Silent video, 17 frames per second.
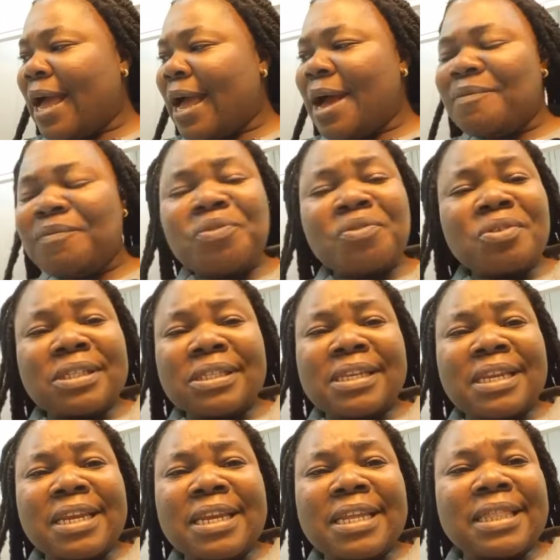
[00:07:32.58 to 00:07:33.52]
I've not
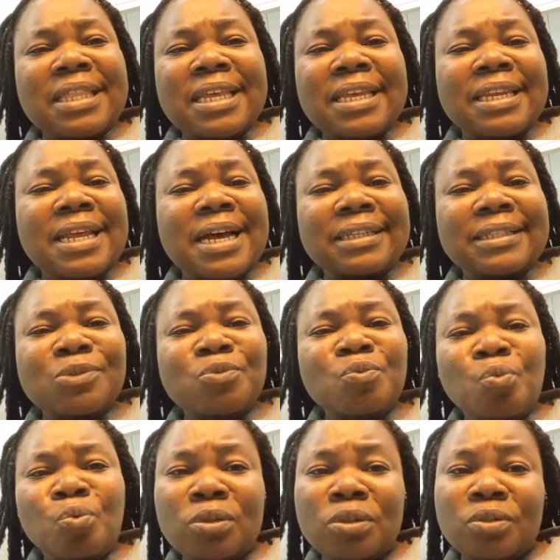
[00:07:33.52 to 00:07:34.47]
seen anything that
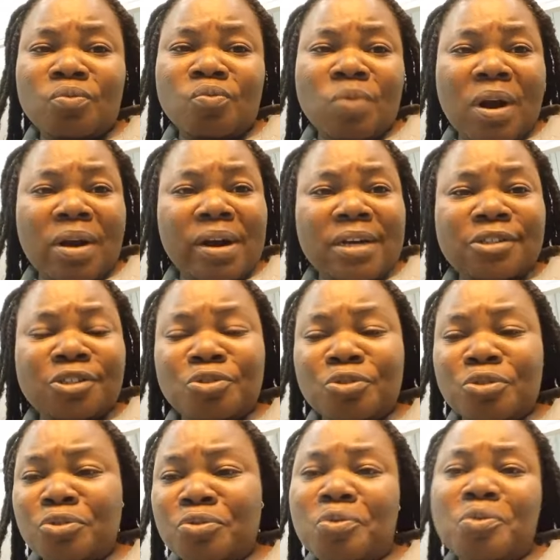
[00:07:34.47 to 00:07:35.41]
would warrant
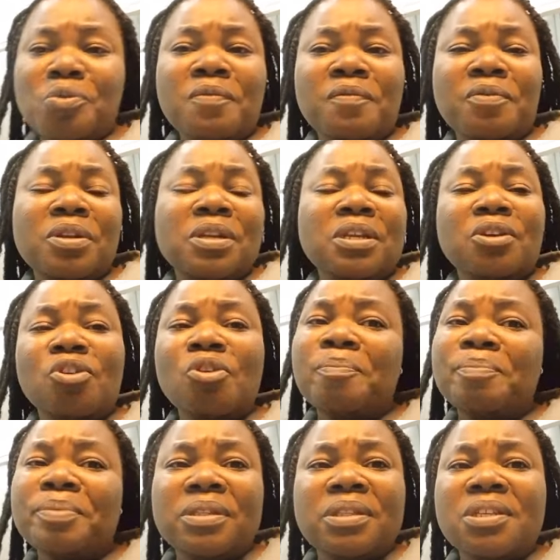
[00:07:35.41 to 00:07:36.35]
you to go for the
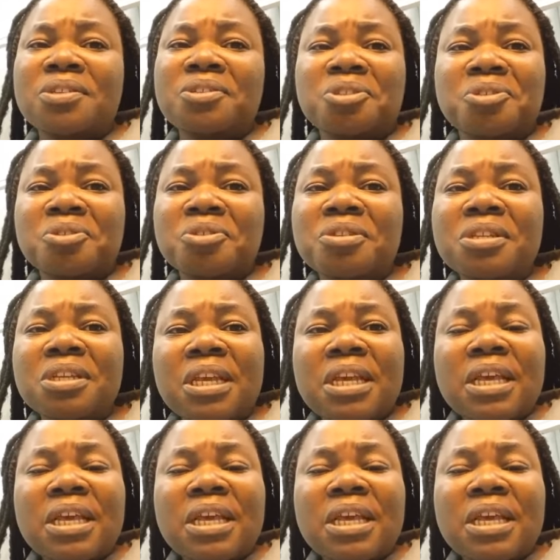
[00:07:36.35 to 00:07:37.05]
competition